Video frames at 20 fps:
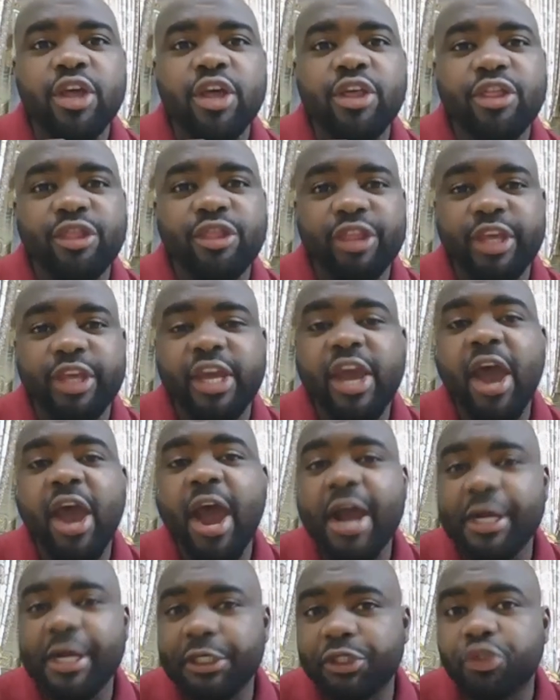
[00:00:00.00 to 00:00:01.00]
the
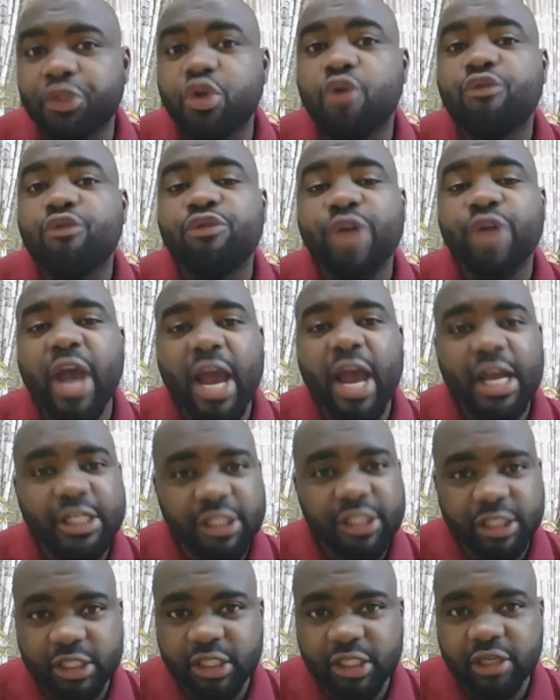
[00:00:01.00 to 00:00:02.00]
kinds of
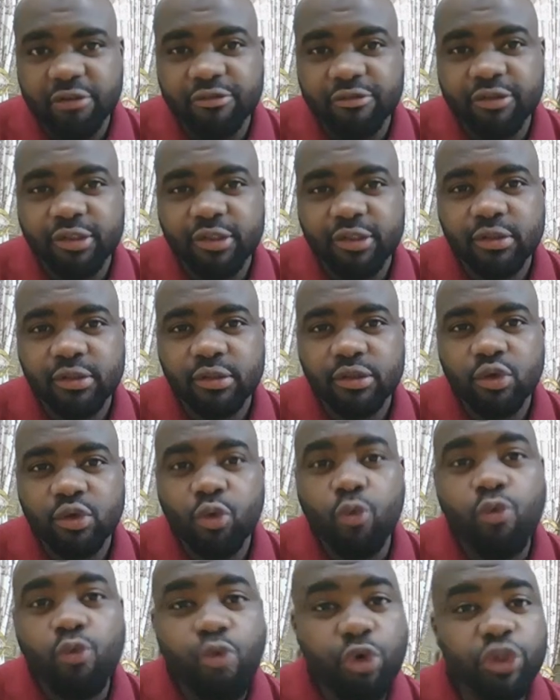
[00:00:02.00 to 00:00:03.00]
adjectives.
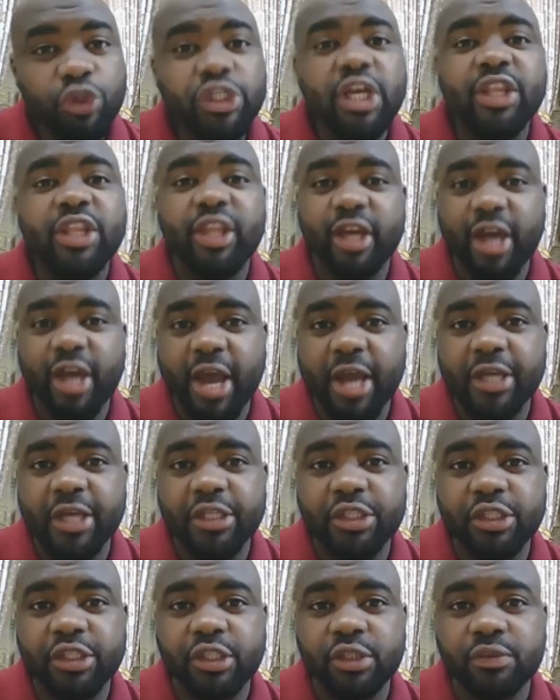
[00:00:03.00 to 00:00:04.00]
What are the
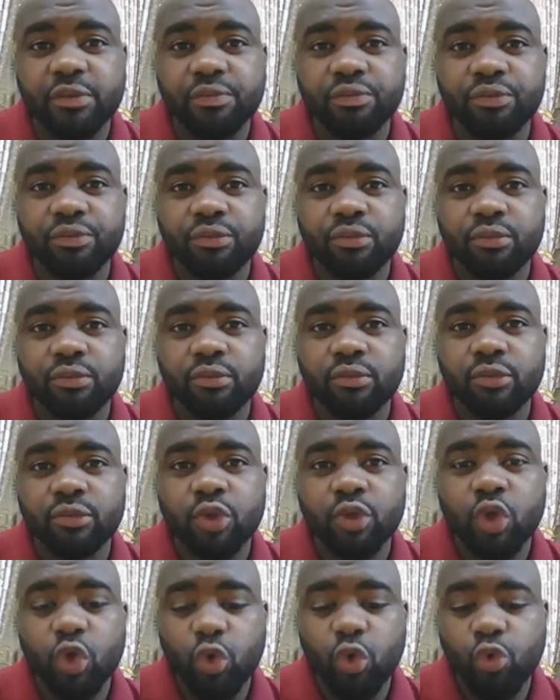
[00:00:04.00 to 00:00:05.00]
kinds?
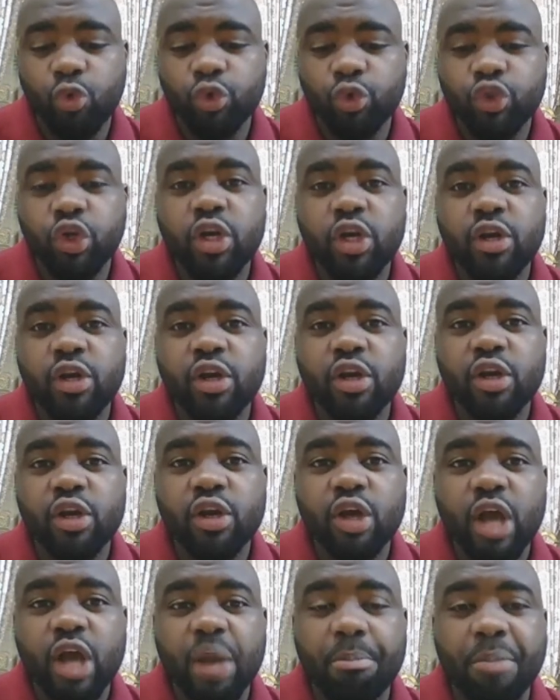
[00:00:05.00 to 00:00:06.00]
We'll talk
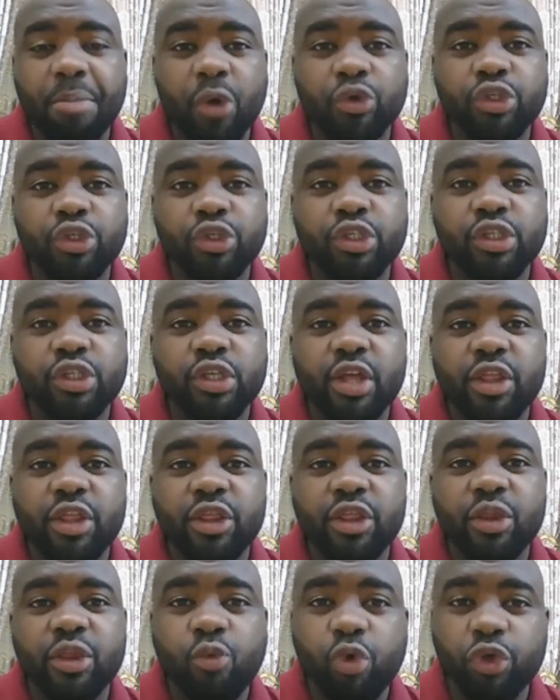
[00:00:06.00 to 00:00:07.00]
about
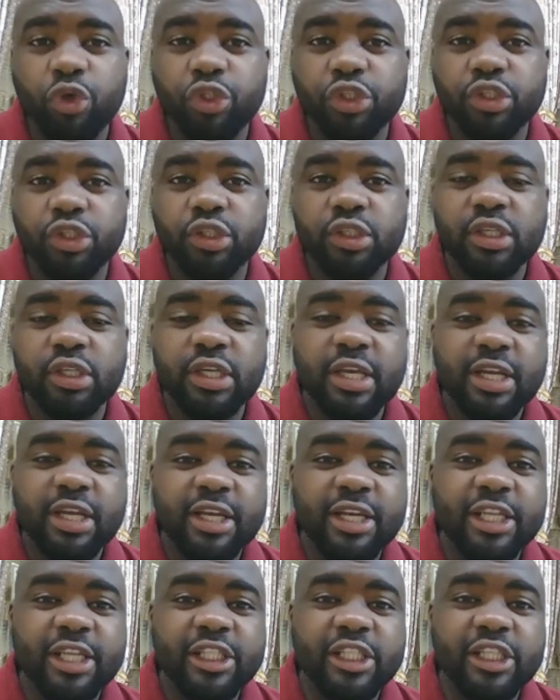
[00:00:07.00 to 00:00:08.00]
the what?
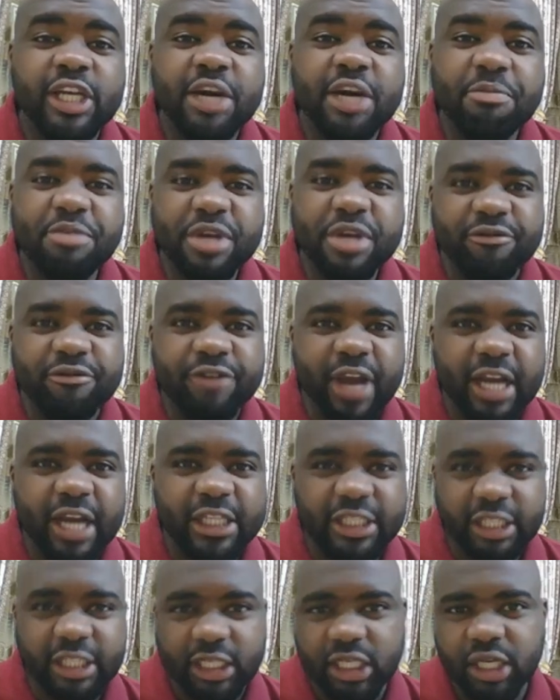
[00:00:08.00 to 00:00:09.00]
Descriptive
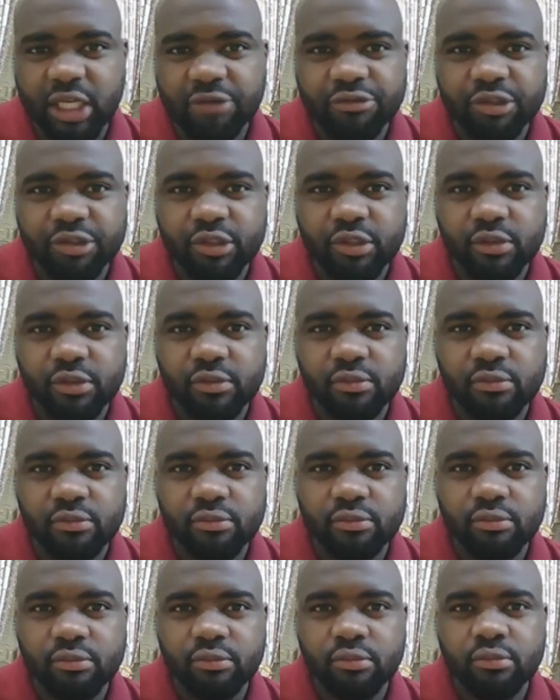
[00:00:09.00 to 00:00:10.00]
adjectives,
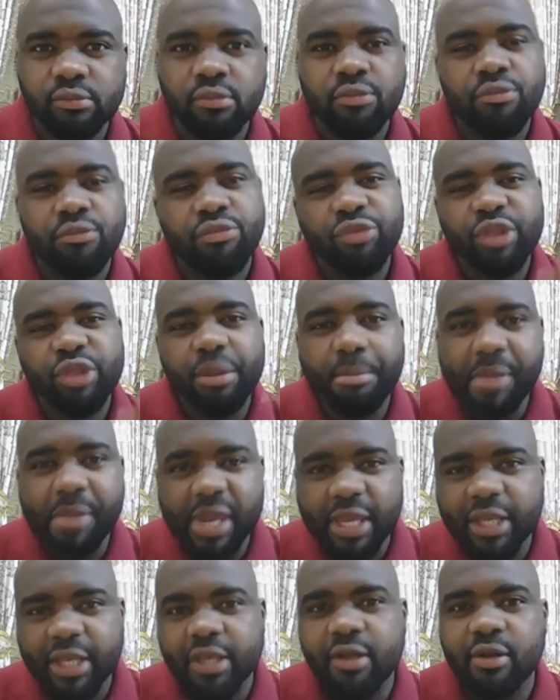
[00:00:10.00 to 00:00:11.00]
the
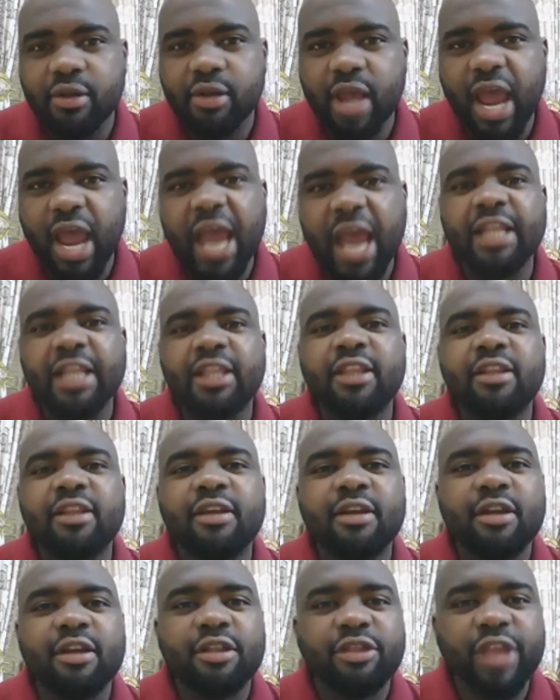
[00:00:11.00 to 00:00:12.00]
meaning and
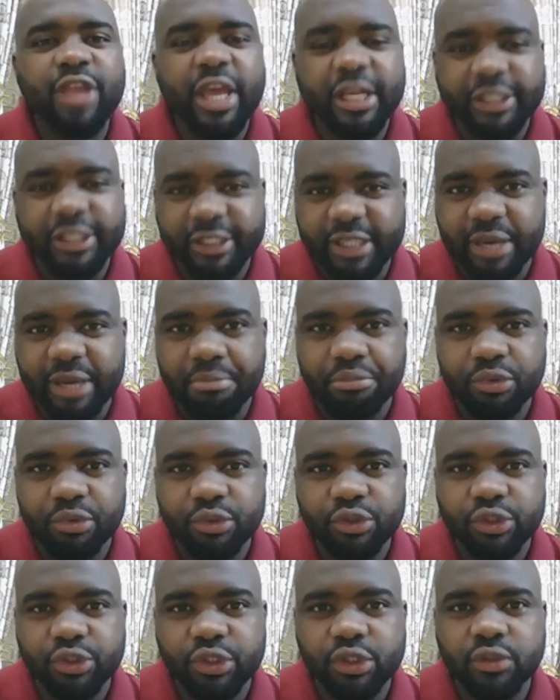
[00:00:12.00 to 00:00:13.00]
the
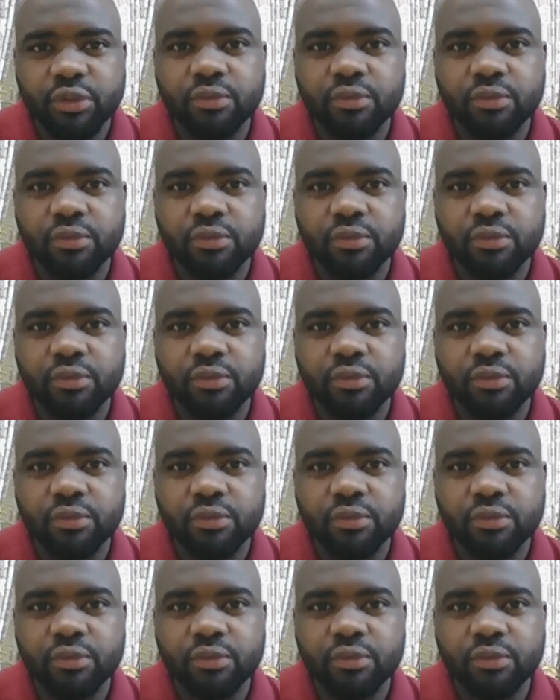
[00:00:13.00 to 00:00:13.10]
examples,